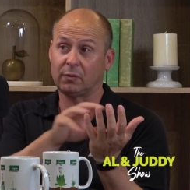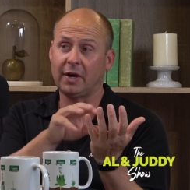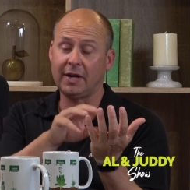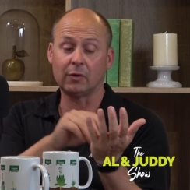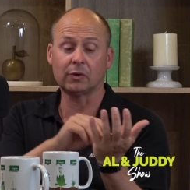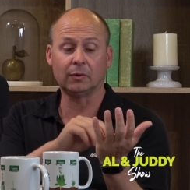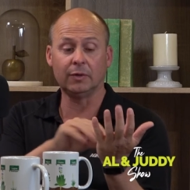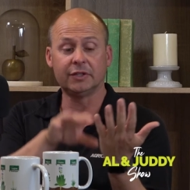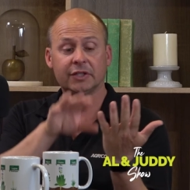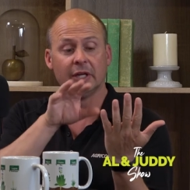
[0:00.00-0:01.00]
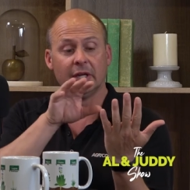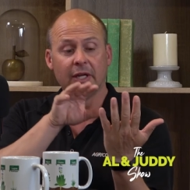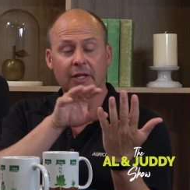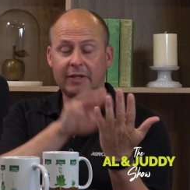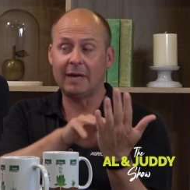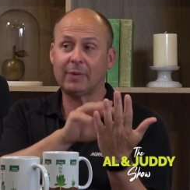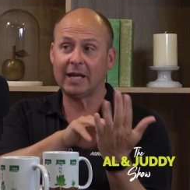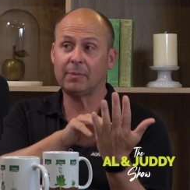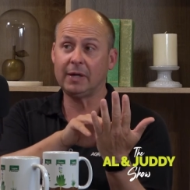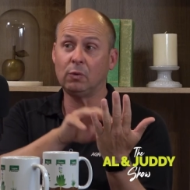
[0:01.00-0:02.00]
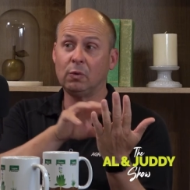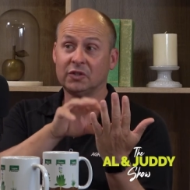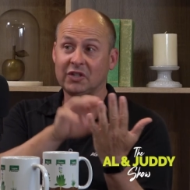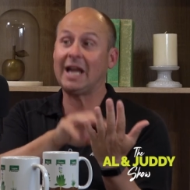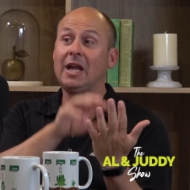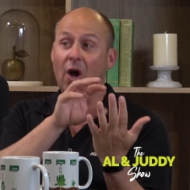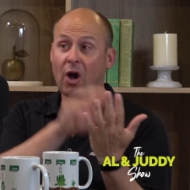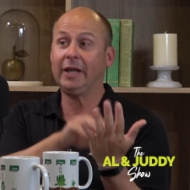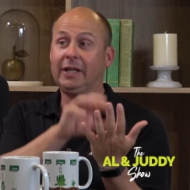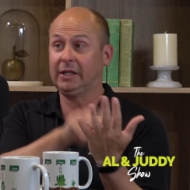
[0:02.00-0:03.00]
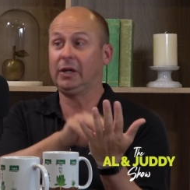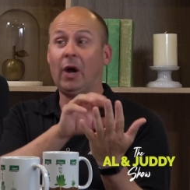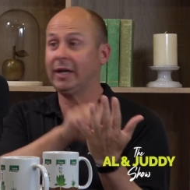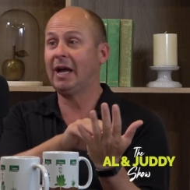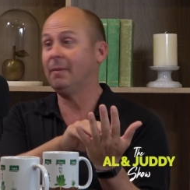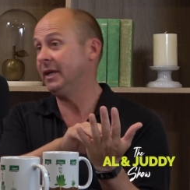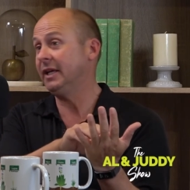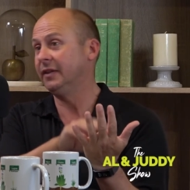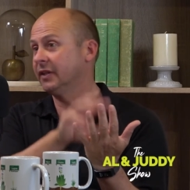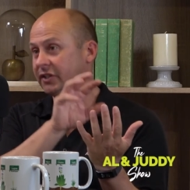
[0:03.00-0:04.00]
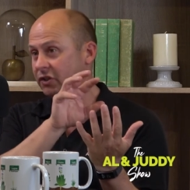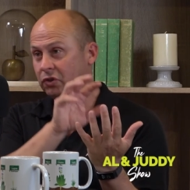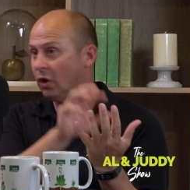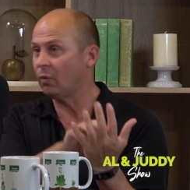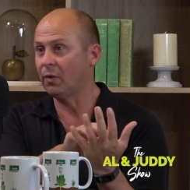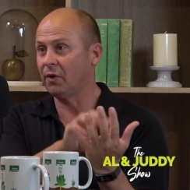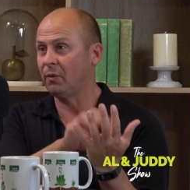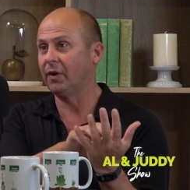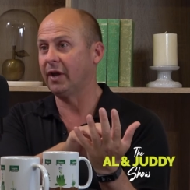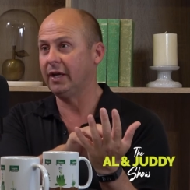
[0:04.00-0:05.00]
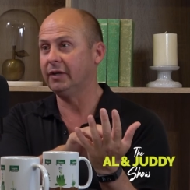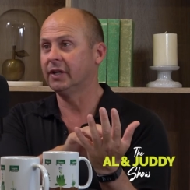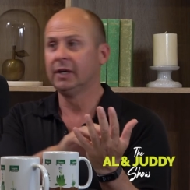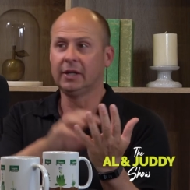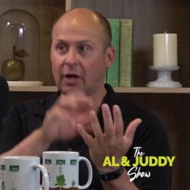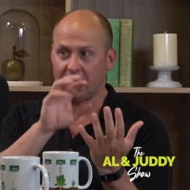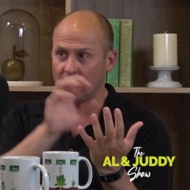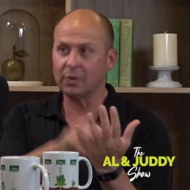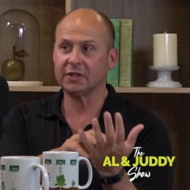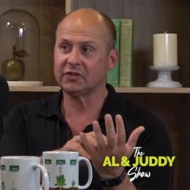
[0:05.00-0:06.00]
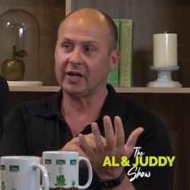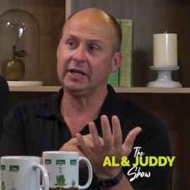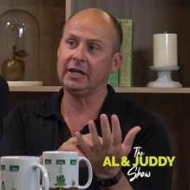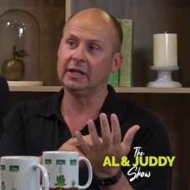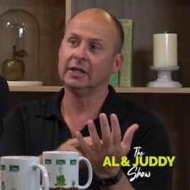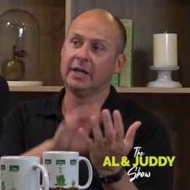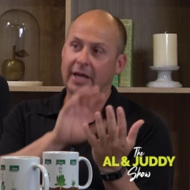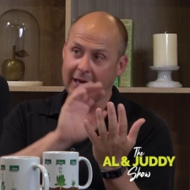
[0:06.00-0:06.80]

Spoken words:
with the right alkaloids, that black beetle will say, I can't be here. This is not what I want to eat. I don't want to stay here.